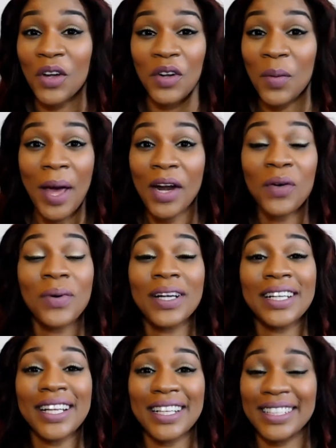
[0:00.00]
No matter what
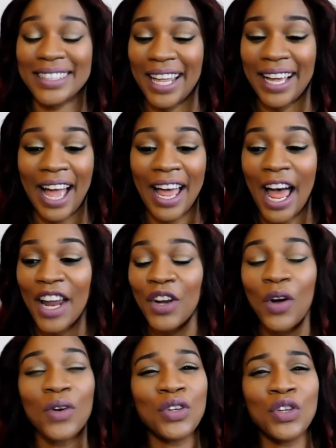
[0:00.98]
it is, I
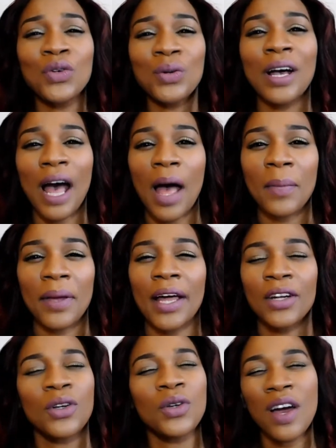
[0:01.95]
know you got me.
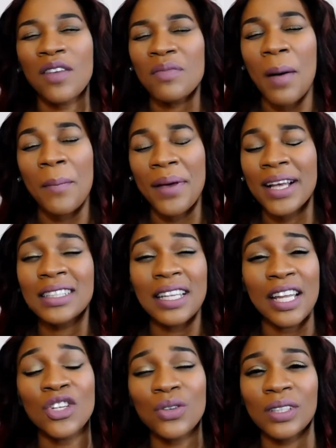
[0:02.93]
I know you have my
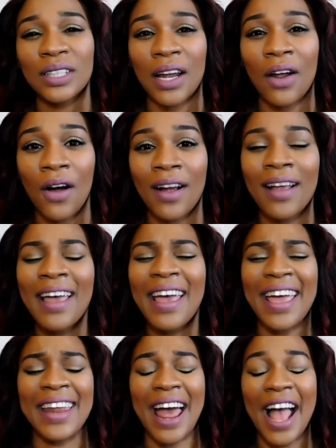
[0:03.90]
best interests at heart,
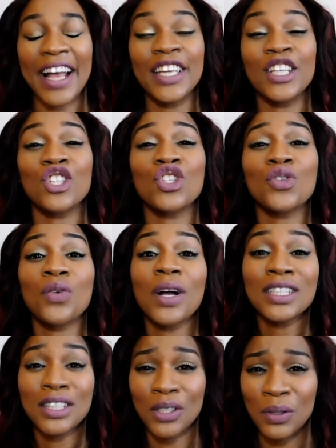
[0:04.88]
and I can
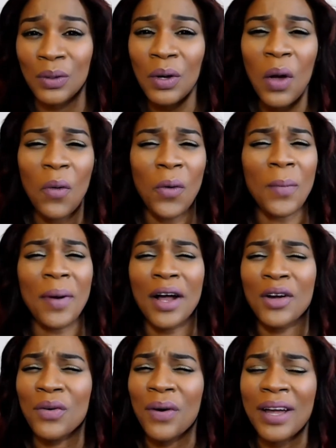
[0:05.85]
trust you with my
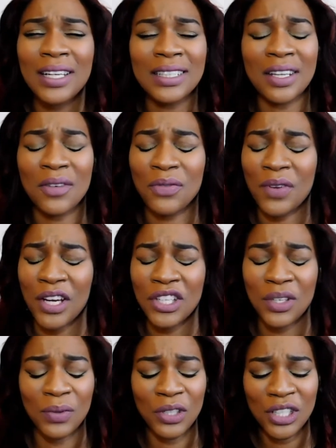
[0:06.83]
greatest
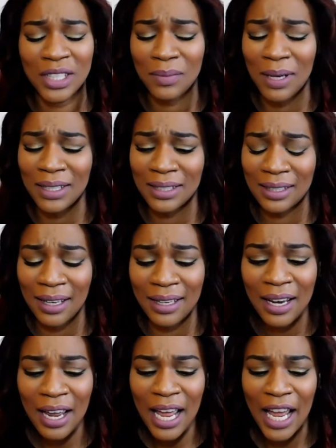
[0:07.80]
affection, which is my son.
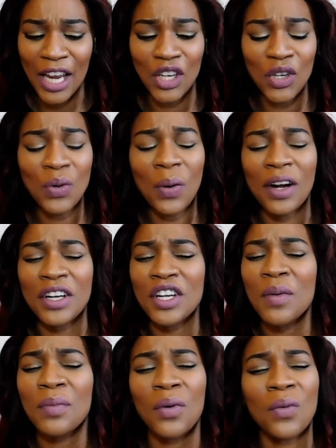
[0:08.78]
And you are
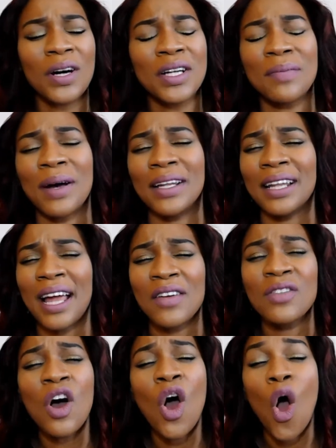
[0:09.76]
number one in my
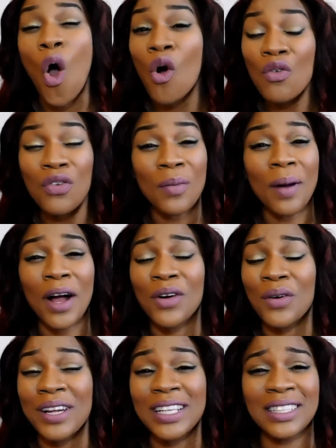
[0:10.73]
life over my
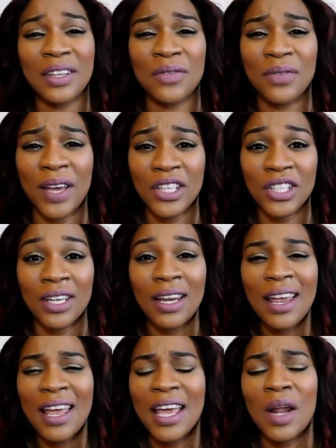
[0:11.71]
greatest affection,
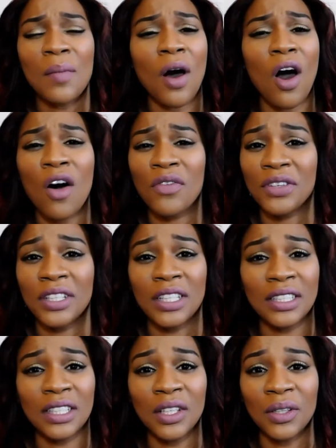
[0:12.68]
and I'm going to offer
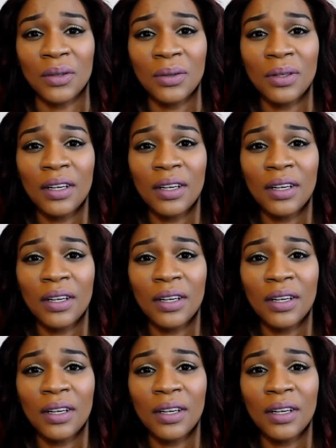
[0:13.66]
this to you.